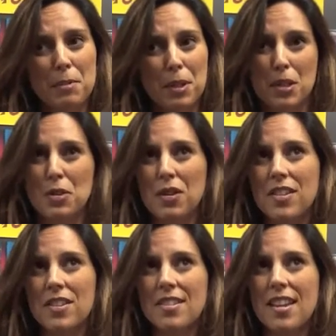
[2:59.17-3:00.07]

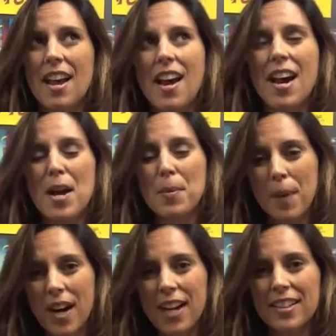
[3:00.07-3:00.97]
bookstores.
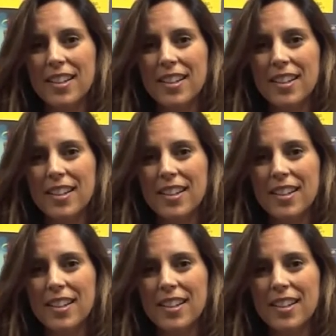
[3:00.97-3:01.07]
But